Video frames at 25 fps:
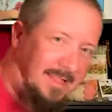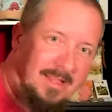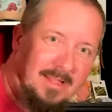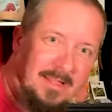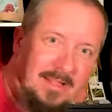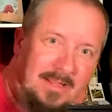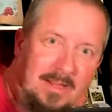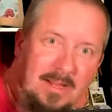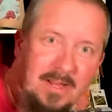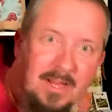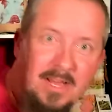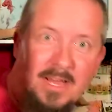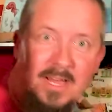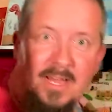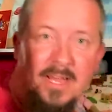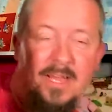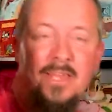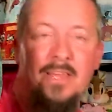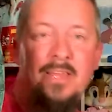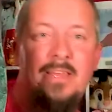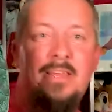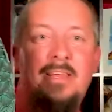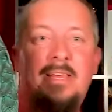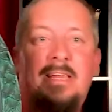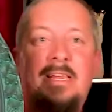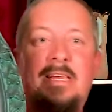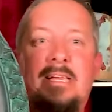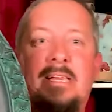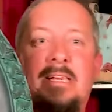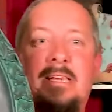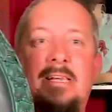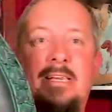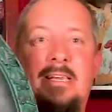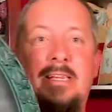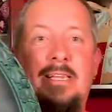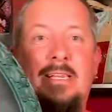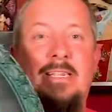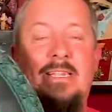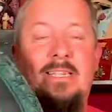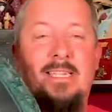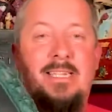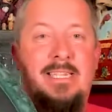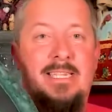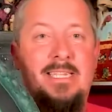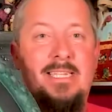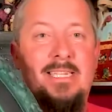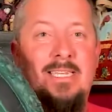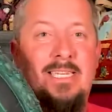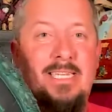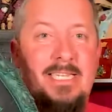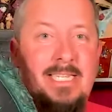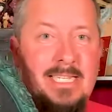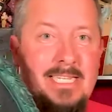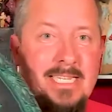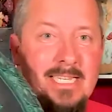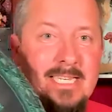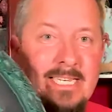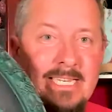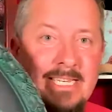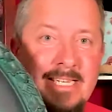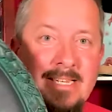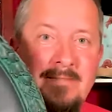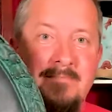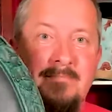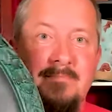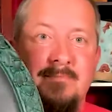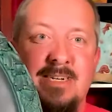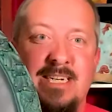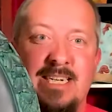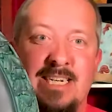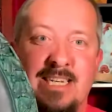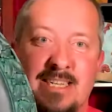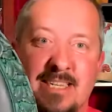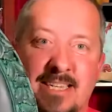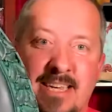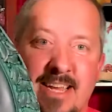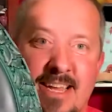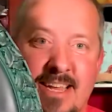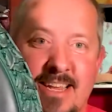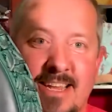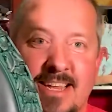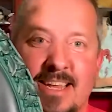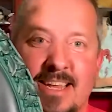Oh, this is amazing!